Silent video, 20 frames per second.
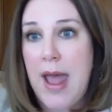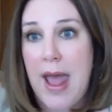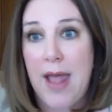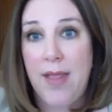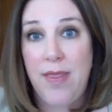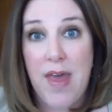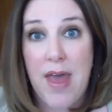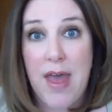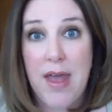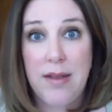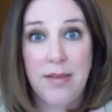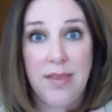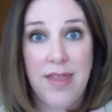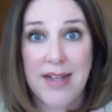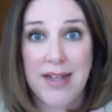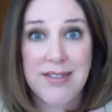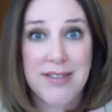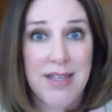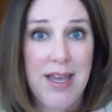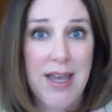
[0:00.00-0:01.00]
And then
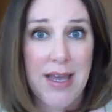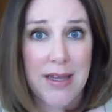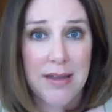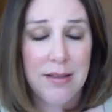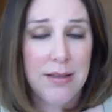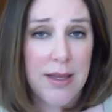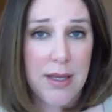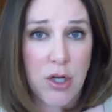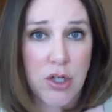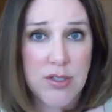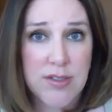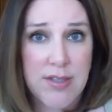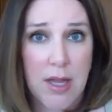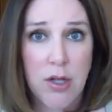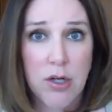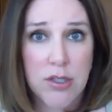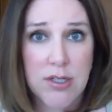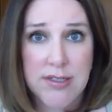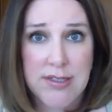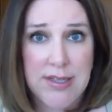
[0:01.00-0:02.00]
that's it. Like, your
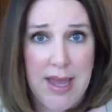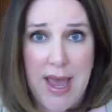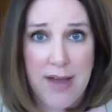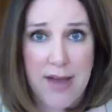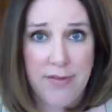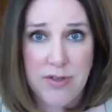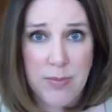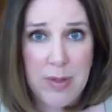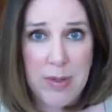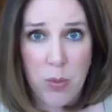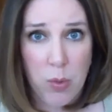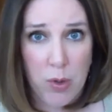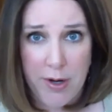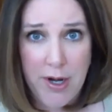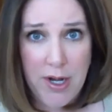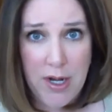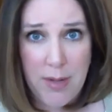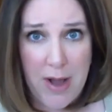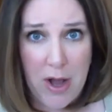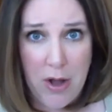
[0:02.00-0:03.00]
seller doesn't have to be
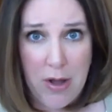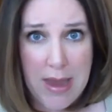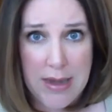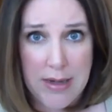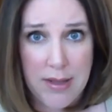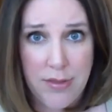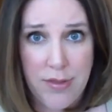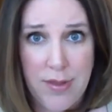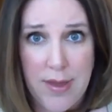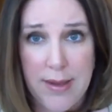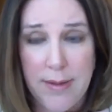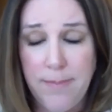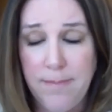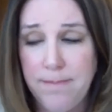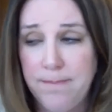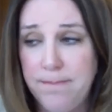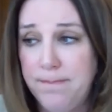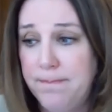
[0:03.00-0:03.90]
worried about anything.